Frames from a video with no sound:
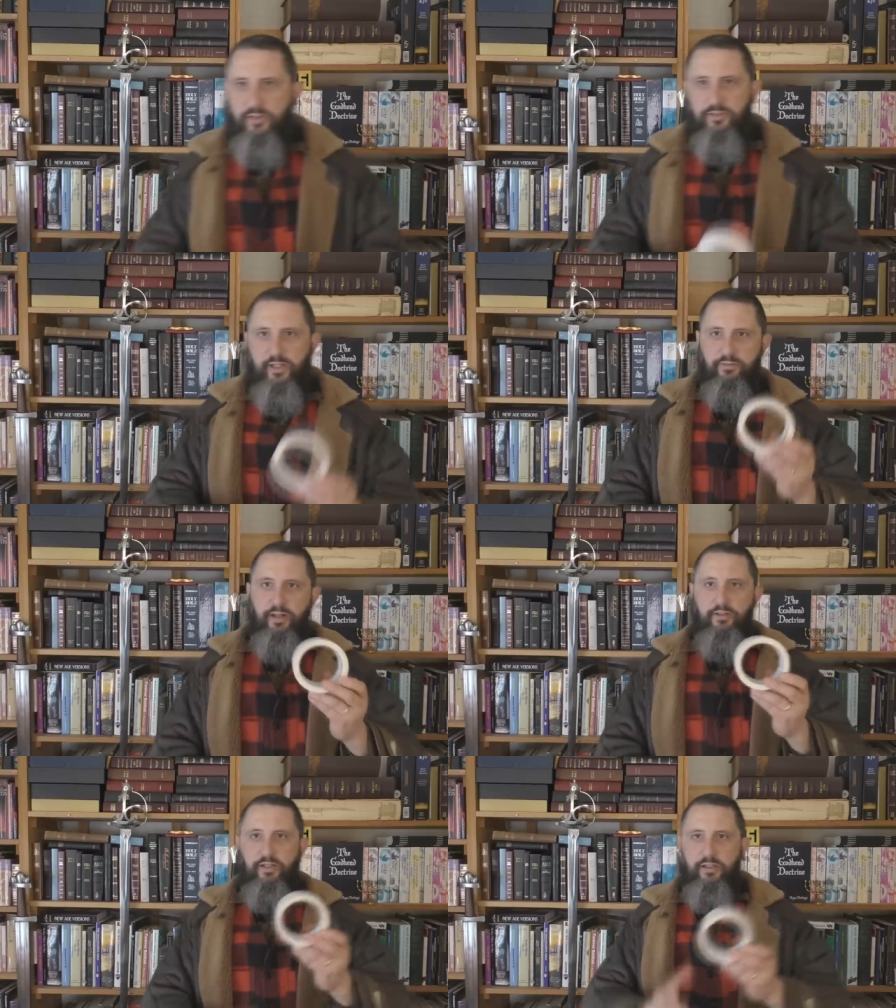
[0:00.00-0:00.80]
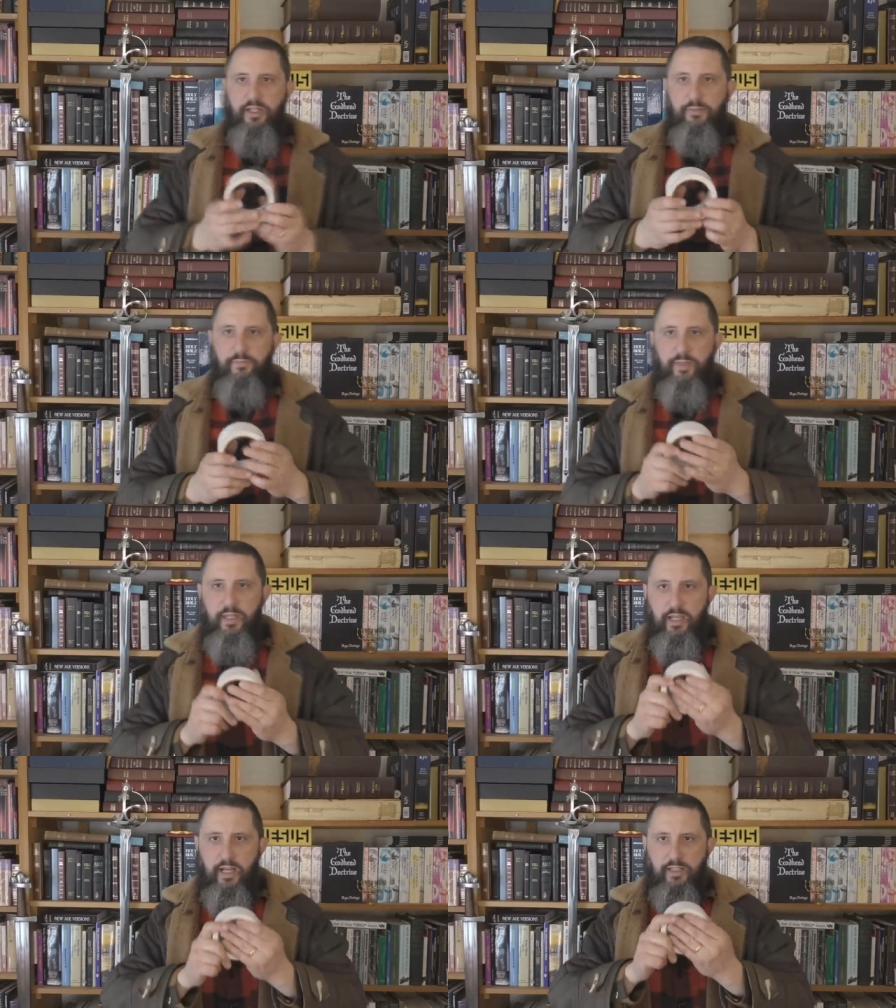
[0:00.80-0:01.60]
I'll just take round duct tape.
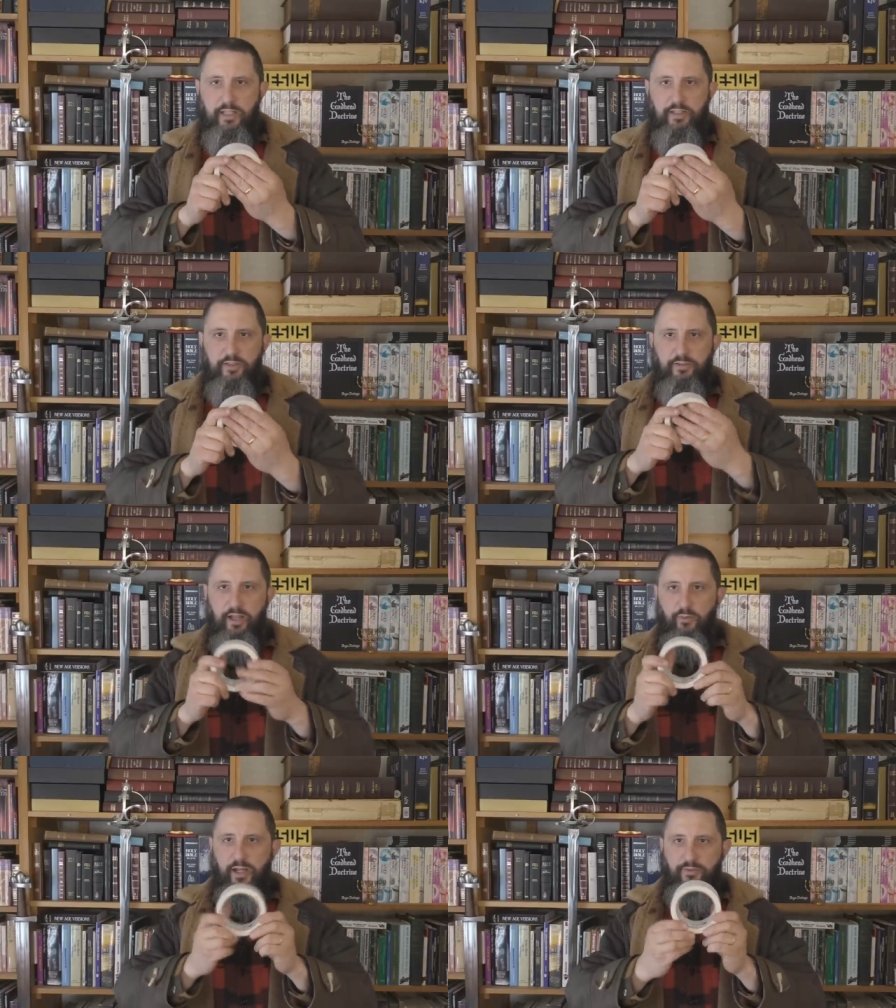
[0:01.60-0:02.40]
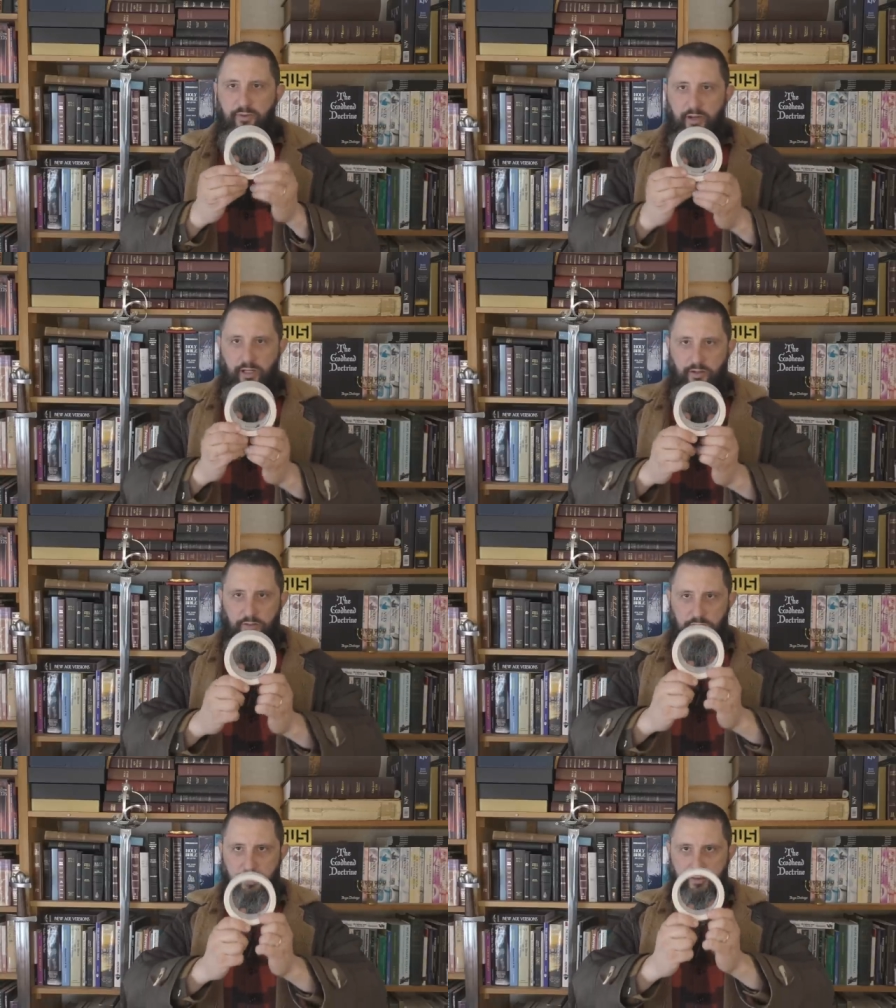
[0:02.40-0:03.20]
And he takes the round wafer and he
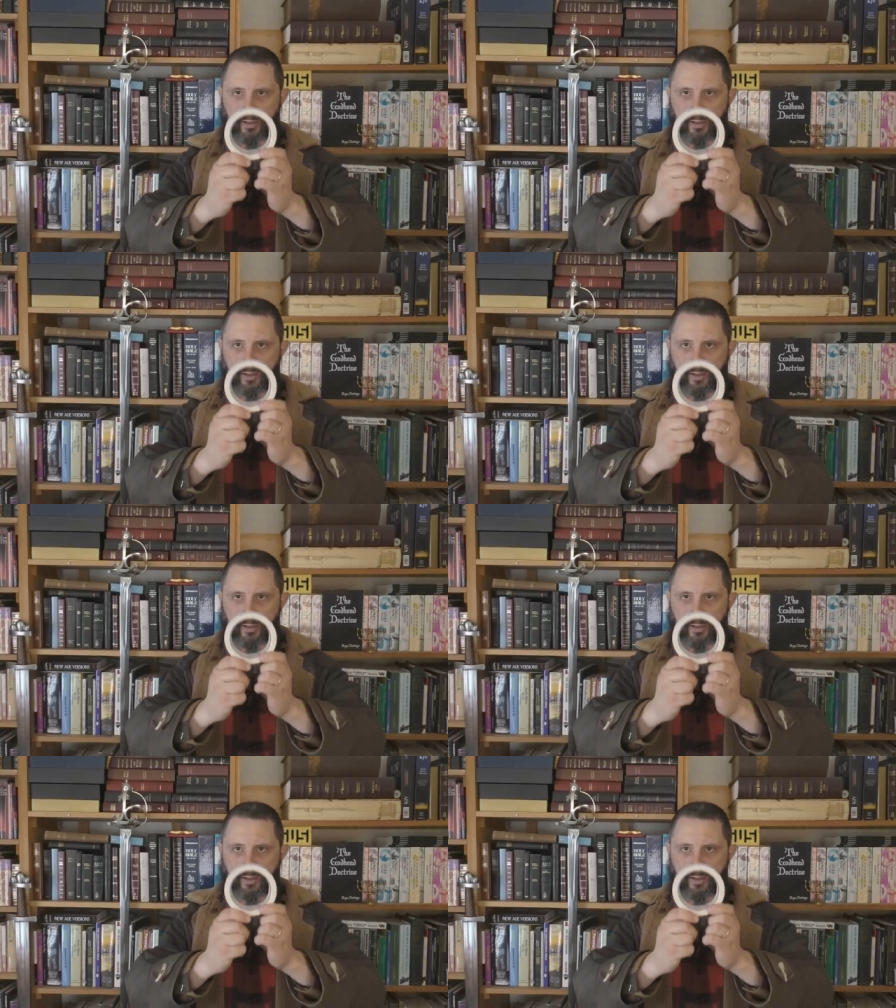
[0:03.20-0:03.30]
goes like